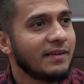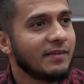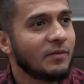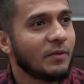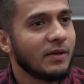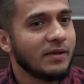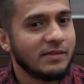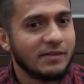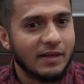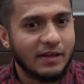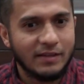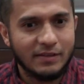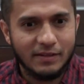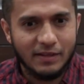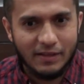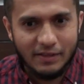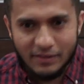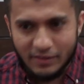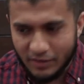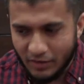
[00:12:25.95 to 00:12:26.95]
Right? And
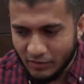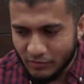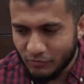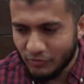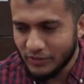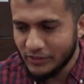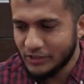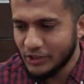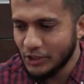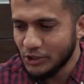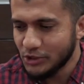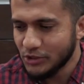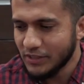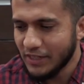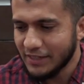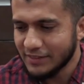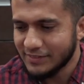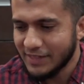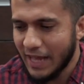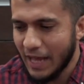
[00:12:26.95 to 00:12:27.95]
the confrontation
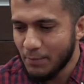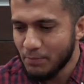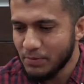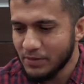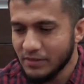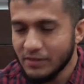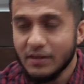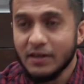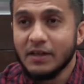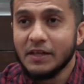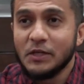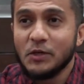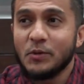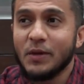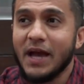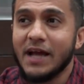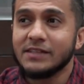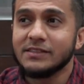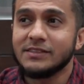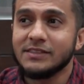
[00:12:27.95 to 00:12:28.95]
has happened. You
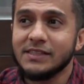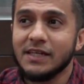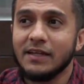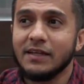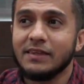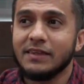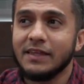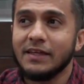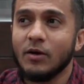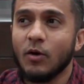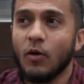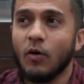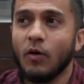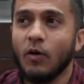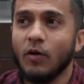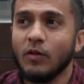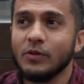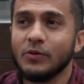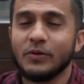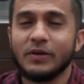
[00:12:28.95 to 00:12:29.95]
can't see anything.
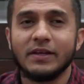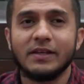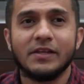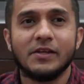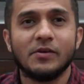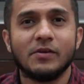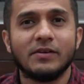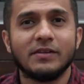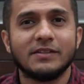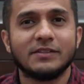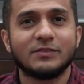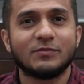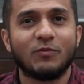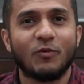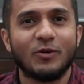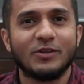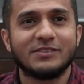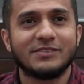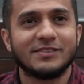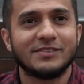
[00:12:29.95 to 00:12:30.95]
All you can hear is
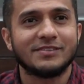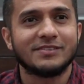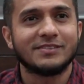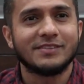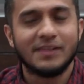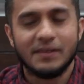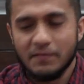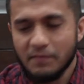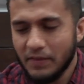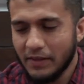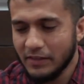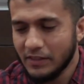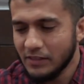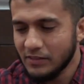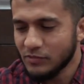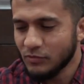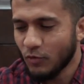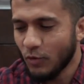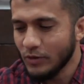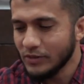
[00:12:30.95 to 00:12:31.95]
voices. And
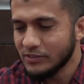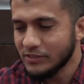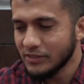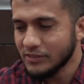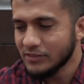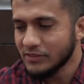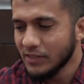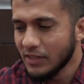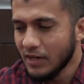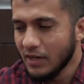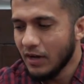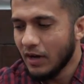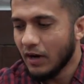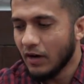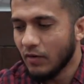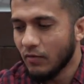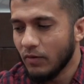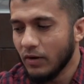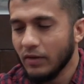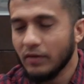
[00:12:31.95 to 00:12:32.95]
these voices
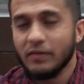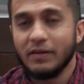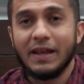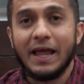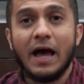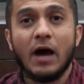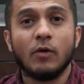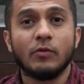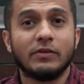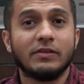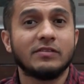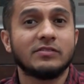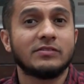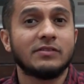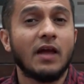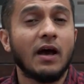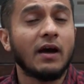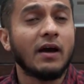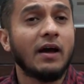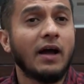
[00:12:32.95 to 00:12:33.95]
are loud. These
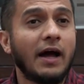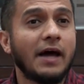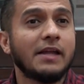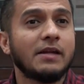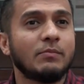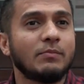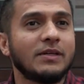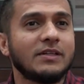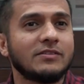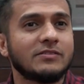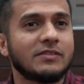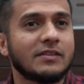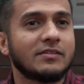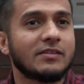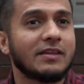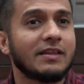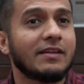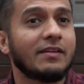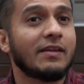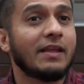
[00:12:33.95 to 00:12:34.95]
naqa'an means
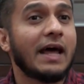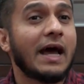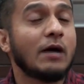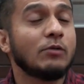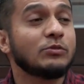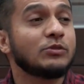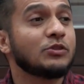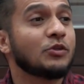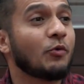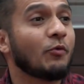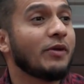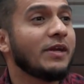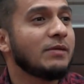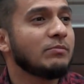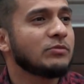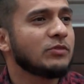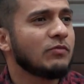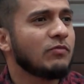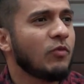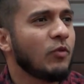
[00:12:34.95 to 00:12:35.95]
that loud
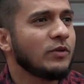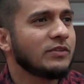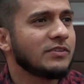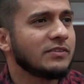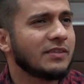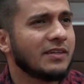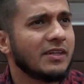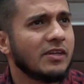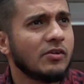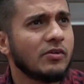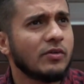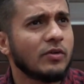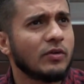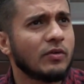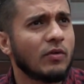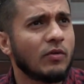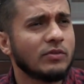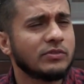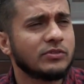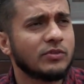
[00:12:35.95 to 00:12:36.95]
screams of voices. And here you
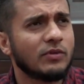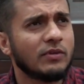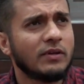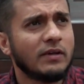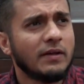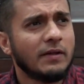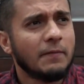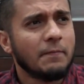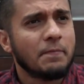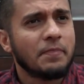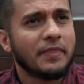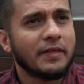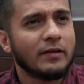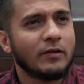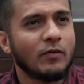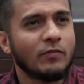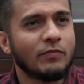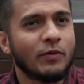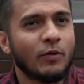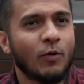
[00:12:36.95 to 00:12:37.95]
could also
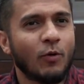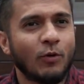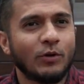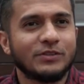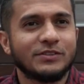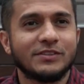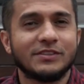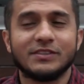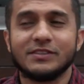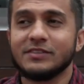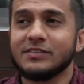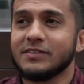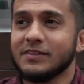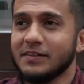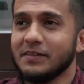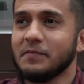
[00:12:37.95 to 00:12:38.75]
think of the horses,